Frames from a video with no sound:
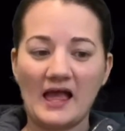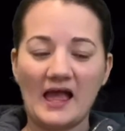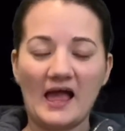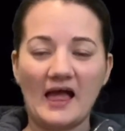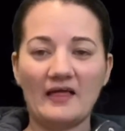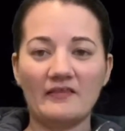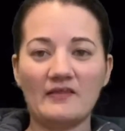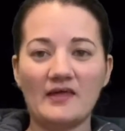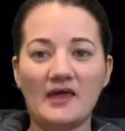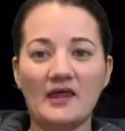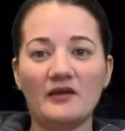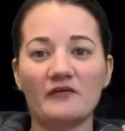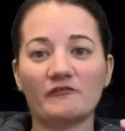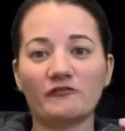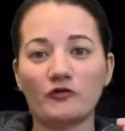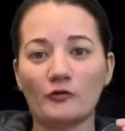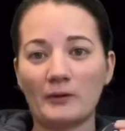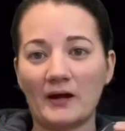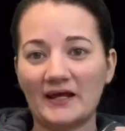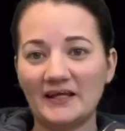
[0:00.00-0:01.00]
And then
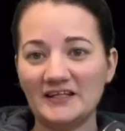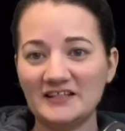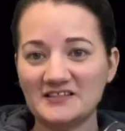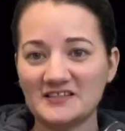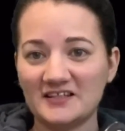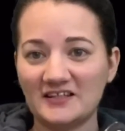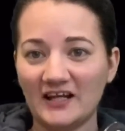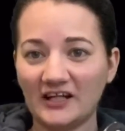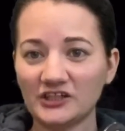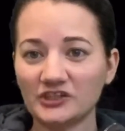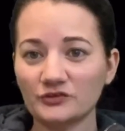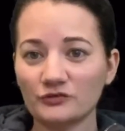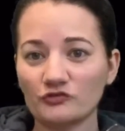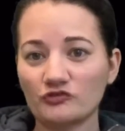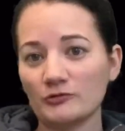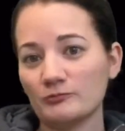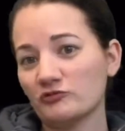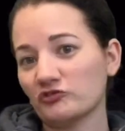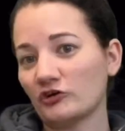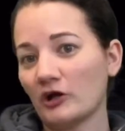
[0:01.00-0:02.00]
for my international
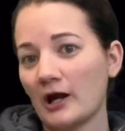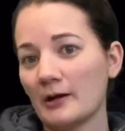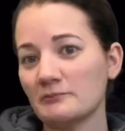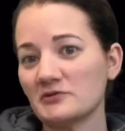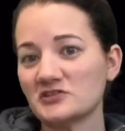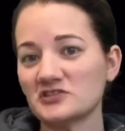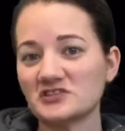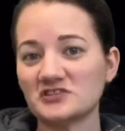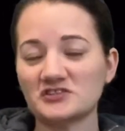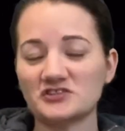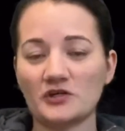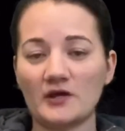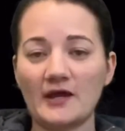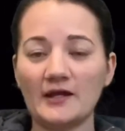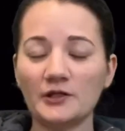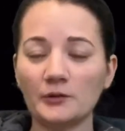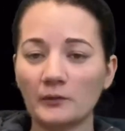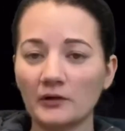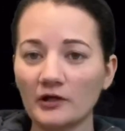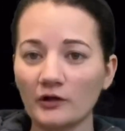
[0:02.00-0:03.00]
subscribers, so
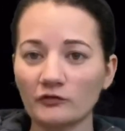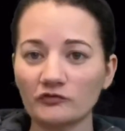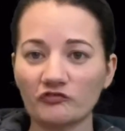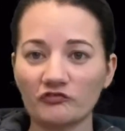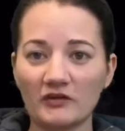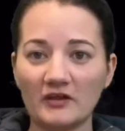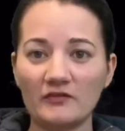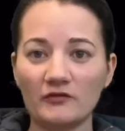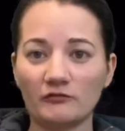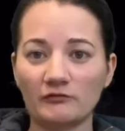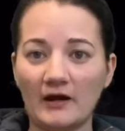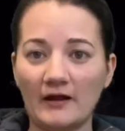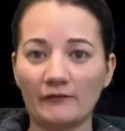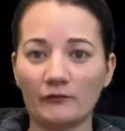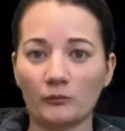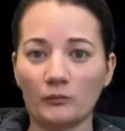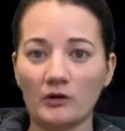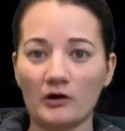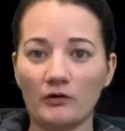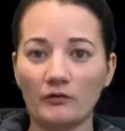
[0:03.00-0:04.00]
anyone else in around
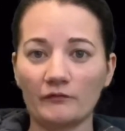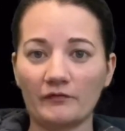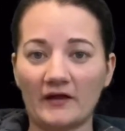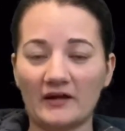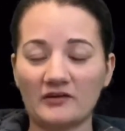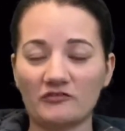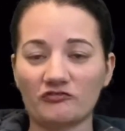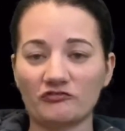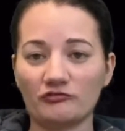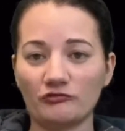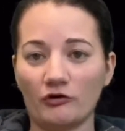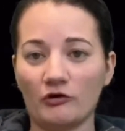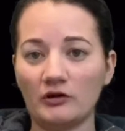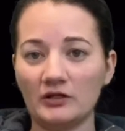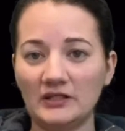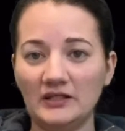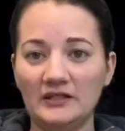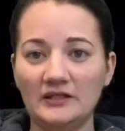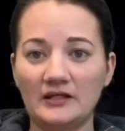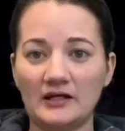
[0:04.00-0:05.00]
the world that is
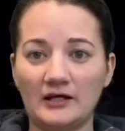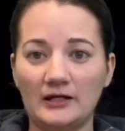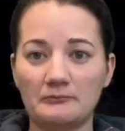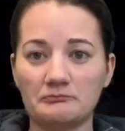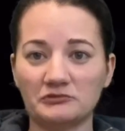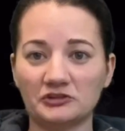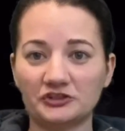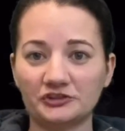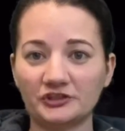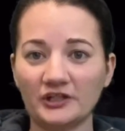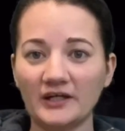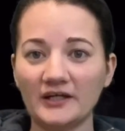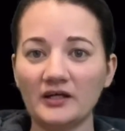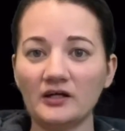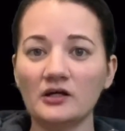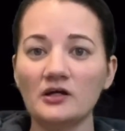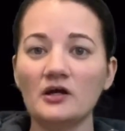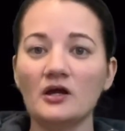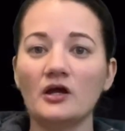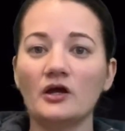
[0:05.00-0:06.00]
not in Australia,